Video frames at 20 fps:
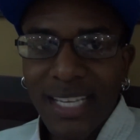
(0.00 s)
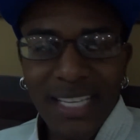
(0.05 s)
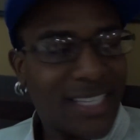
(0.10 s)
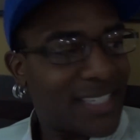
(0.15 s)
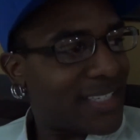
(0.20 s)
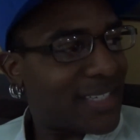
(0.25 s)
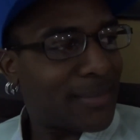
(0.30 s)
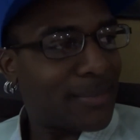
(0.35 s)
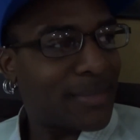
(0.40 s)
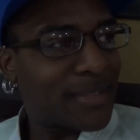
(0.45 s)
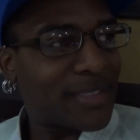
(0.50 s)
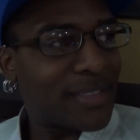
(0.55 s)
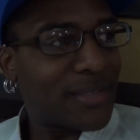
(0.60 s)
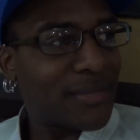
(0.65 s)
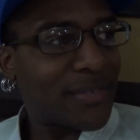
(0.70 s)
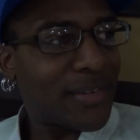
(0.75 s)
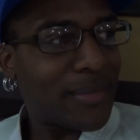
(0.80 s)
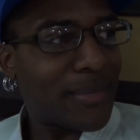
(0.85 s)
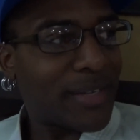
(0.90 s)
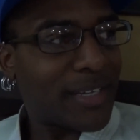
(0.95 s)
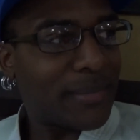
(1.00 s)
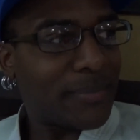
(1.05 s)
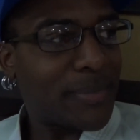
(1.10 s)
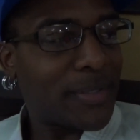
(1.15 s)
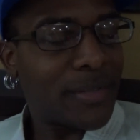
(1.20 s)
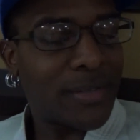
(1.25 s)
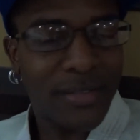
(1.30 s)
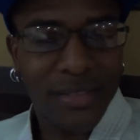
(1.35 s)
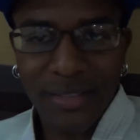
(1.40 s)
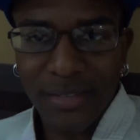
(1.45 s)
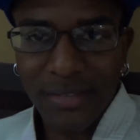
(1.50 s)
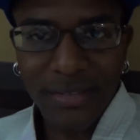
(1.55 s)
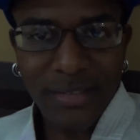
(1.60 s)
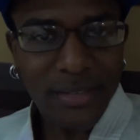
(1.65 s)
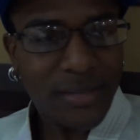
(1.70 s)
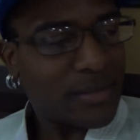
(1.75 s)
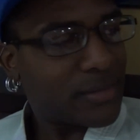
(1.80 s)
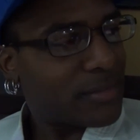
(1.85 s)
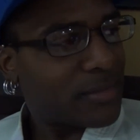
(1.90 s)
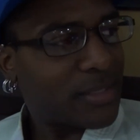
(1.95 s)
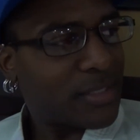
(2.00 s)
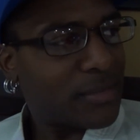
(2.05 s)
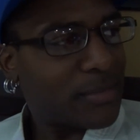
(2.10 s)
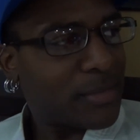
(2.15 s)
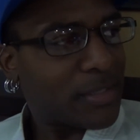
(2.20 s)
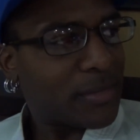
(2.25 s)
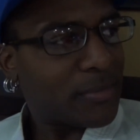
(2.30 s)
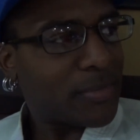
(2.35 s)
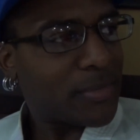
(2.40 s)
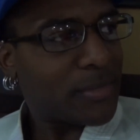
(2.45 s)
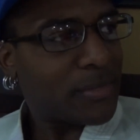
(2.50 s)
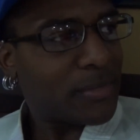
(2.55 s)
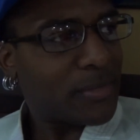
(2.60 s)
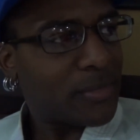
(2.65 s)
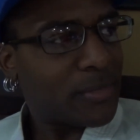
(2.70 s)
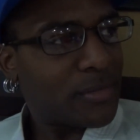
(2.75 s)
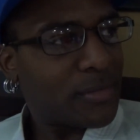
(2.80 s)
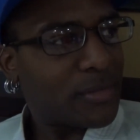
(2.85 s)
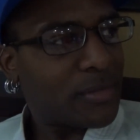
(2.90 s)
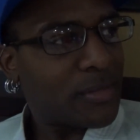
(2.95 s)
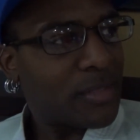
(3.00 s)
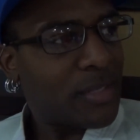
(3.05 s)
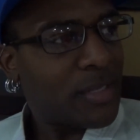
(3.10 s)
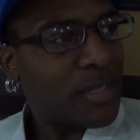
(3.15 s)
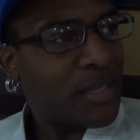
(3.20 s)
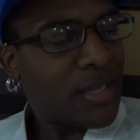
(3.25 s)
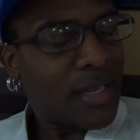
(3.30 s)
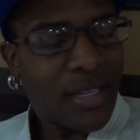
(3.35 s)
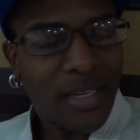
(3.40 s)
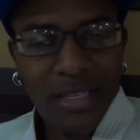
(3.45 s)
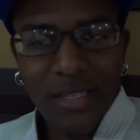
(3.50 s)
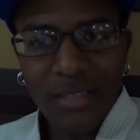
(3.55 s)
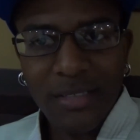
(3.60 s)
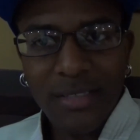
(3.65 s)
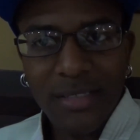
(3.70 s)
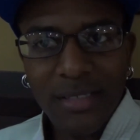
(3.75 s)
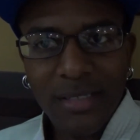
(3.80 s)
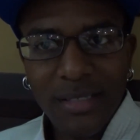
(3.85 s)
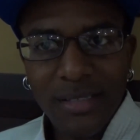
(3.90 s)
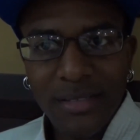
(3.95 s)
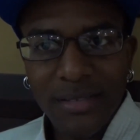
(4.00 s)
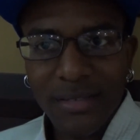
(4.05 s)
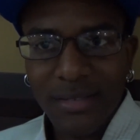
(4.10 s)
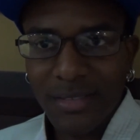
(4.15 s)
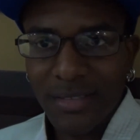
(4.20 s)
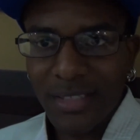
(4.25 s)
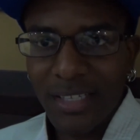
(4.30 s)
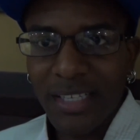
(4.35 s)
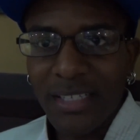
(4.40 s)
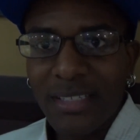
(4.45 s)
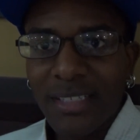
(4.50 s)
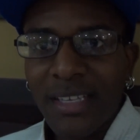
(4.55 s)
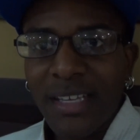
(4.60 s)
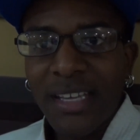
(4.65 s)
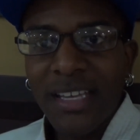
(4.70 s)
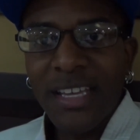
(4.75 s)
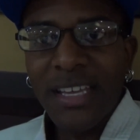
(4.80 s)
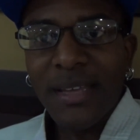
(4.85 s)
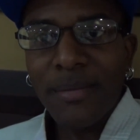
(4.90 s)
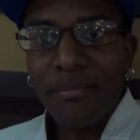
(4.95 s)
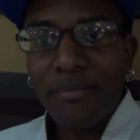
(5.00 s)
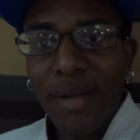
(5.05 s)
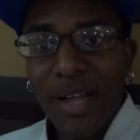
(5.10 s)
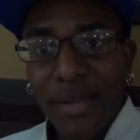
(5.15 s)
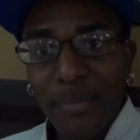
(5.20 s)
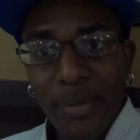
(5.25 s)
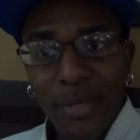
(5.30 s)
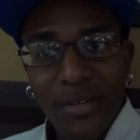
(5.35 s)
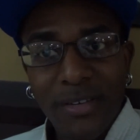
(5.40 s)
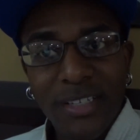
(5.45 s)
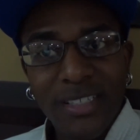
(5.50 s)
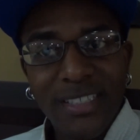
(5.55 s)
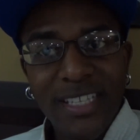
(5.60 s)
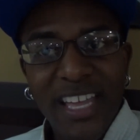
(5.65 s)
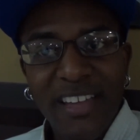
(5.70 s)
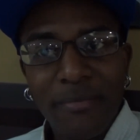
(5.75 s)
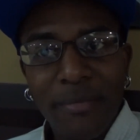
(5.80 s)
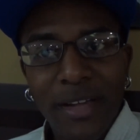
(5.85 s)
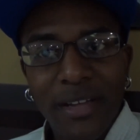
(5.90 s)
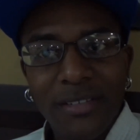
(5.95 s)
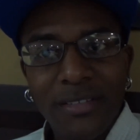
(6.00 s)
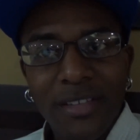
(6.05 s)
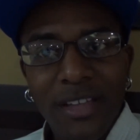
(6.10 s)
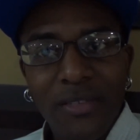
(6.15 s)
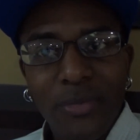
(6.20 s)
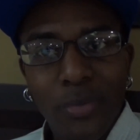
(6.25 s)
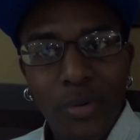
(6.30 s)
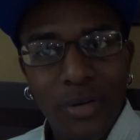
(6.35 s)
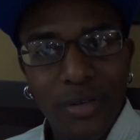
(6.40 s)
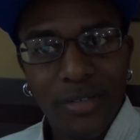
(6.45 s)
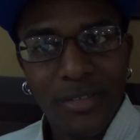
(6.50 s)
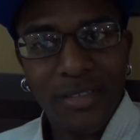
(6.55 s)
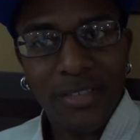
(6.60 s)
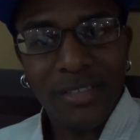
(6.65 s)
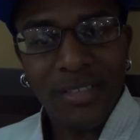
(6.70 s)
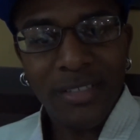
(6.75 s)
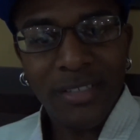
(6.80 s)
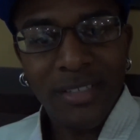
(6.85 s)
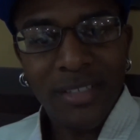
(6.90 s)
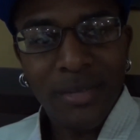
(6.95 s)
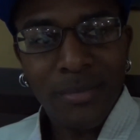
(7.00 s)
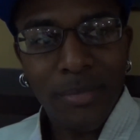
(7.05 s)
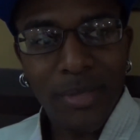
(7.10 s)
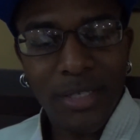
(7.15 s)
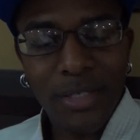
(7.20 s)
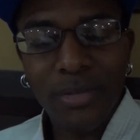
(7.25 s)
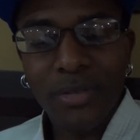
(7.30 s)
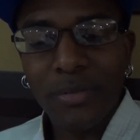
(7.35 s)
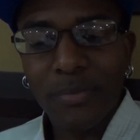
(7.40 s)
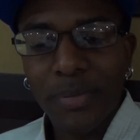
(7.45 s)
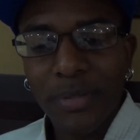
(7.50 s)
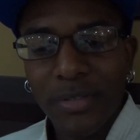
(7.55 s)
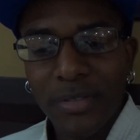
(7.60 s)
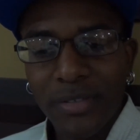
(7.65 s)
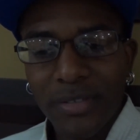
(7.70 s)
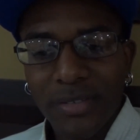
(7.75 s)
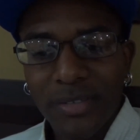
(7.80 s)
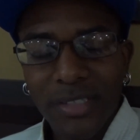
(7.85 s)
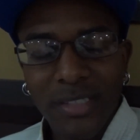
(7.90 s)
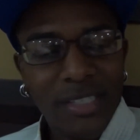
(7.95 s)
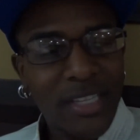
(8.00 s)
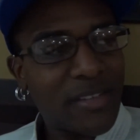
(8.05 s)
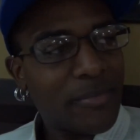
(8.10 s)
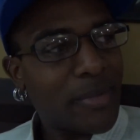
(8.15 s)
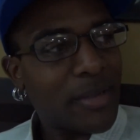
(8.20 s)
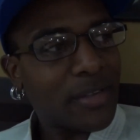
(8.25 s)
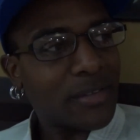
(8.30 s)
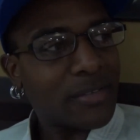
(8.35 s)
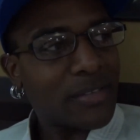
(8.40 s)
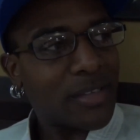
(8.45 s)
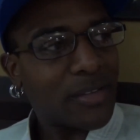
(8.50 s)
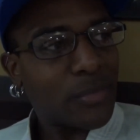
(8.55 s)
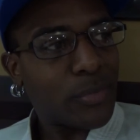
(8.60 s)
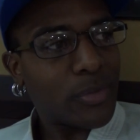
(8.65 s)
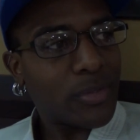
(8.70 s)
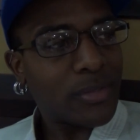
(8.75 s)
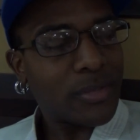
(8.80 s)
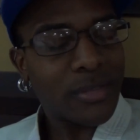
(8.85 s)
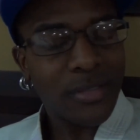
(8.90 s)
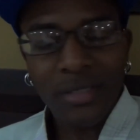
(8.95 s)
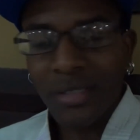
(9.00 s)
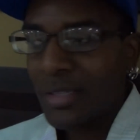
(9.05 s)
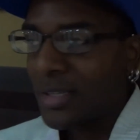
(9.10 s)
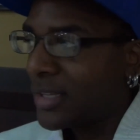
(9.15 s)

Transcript: like I'm looking over at my computer because I was like, okay, is my computer on? I need to see because it my computer doesn't have Microsoft Word. My new computer doesn't have Microsoft Word.